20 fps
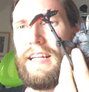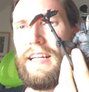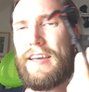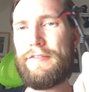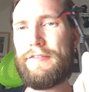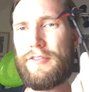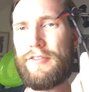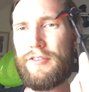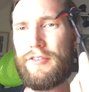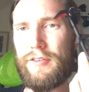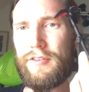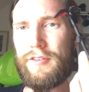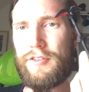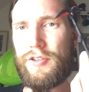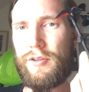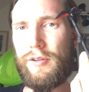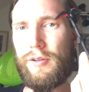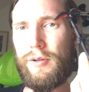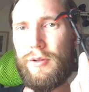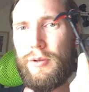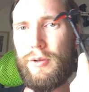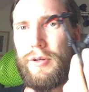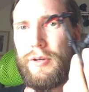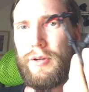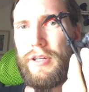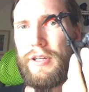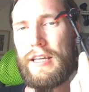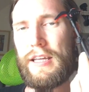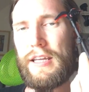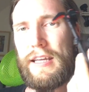to look
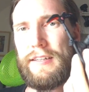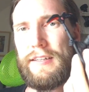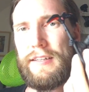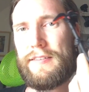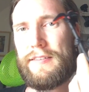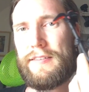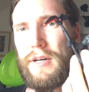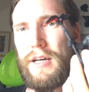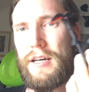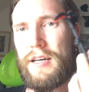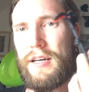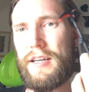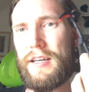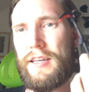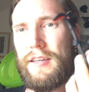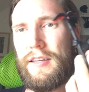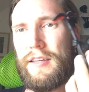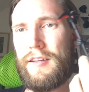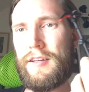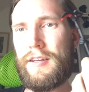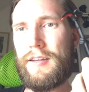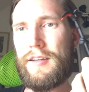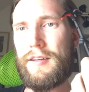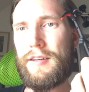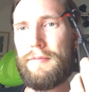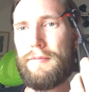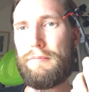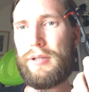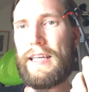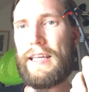at my
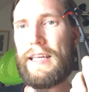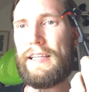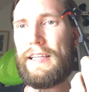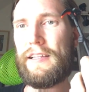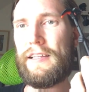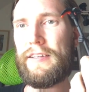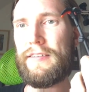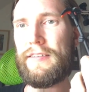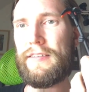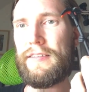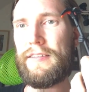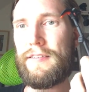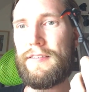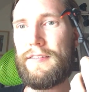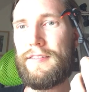playlists.